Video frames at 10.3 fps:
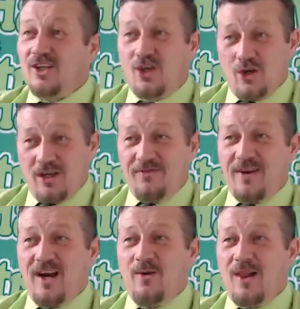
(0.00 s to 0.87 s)
could
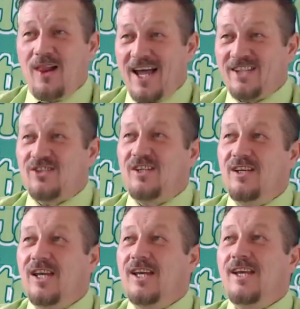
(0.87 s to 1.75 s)
very well actually,
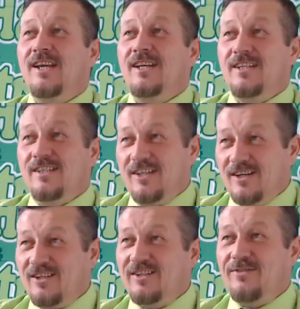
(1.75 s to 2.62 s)

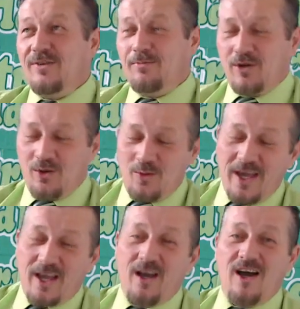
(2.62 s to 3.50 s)
if he put a
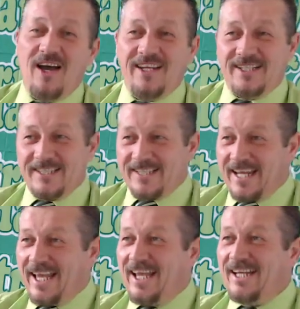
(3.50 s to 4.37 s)
wig on
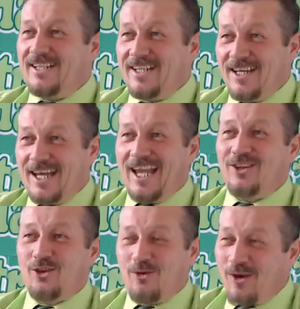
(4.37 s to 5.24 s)
and
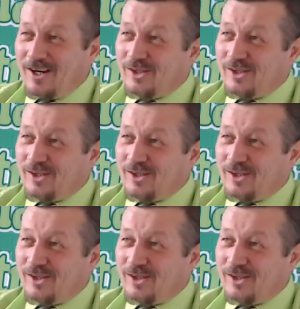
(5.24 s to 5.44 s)
threw on a